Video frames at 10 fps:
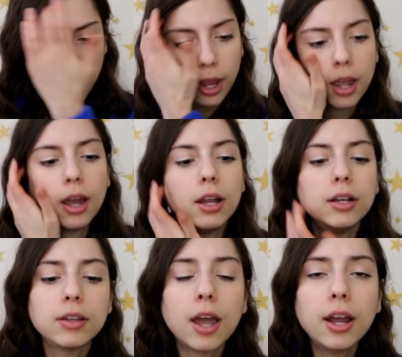
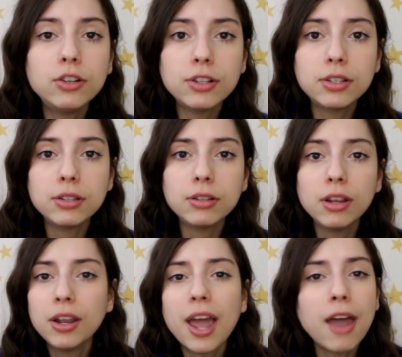And
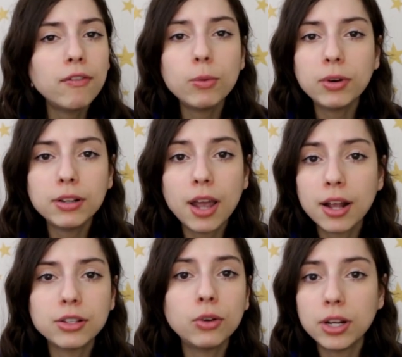everyone
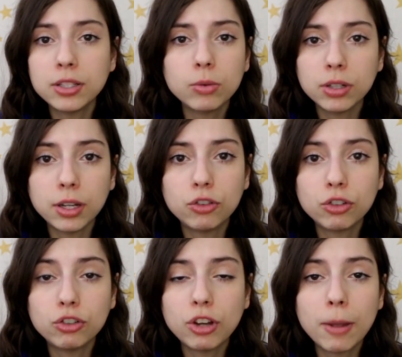has a crazy
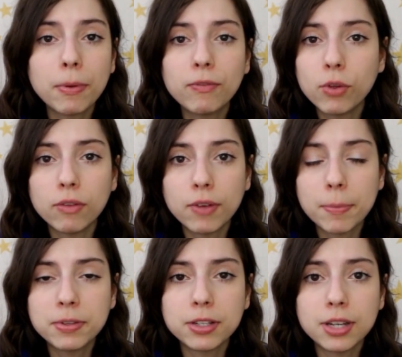relationship full of
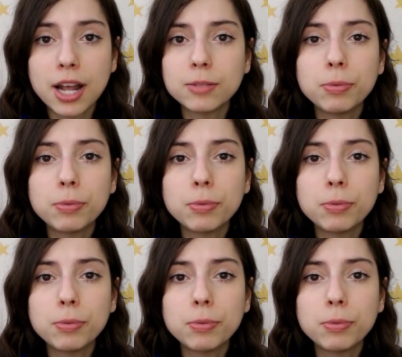ups and downs,